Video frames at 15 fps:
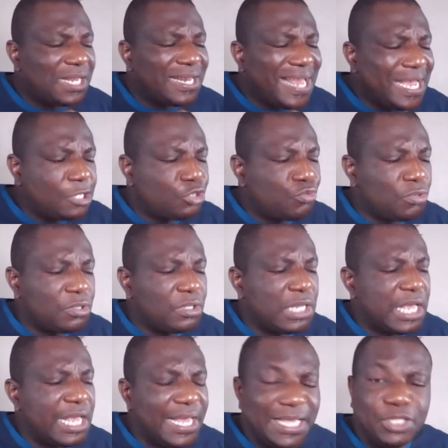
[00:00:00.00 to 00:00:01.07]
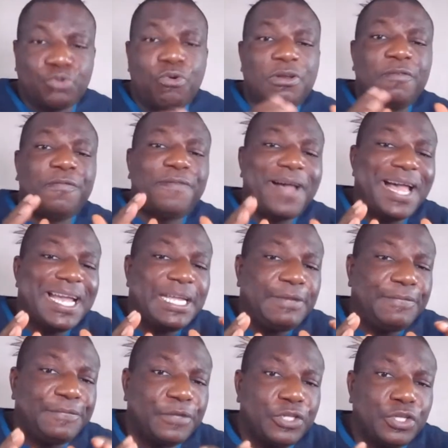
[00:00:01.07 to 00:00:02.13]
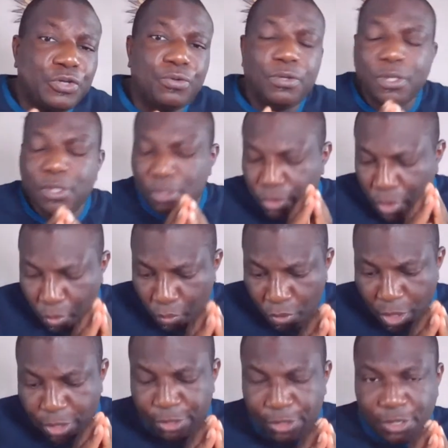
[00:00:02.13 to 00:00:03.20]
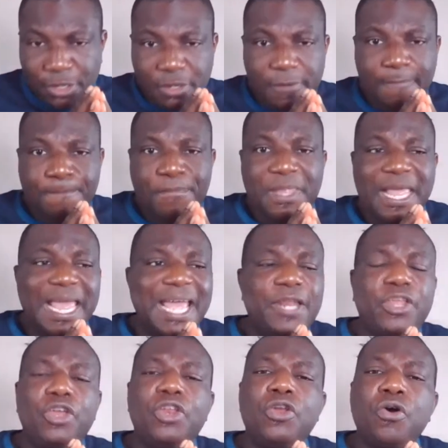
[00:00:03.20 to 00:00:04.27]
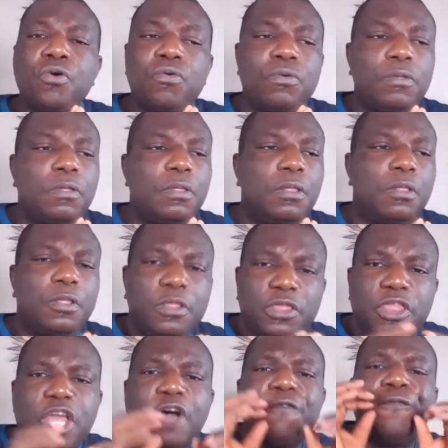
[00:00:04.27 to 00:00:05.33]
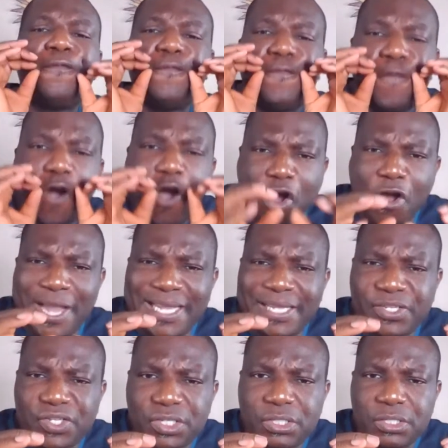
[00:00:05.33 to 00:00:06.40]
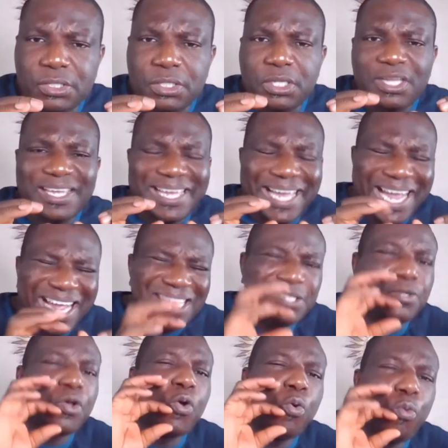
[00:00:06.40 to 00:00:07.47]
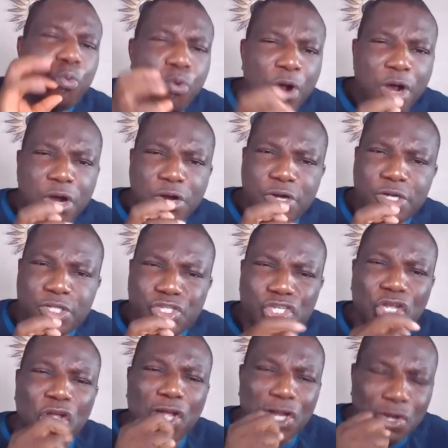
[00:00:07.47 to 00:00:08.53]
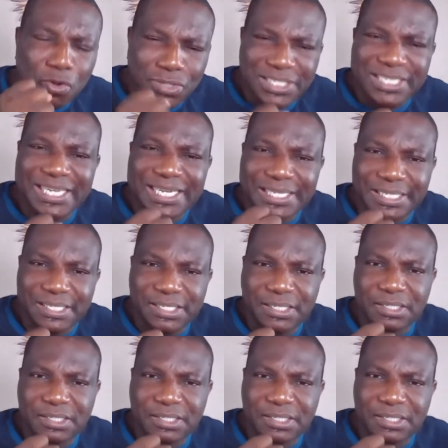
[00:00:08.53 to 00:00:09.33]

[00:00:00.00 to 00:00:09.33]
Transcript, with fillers: the next one is qualifying for you the word, and you know, the voice is words clothed,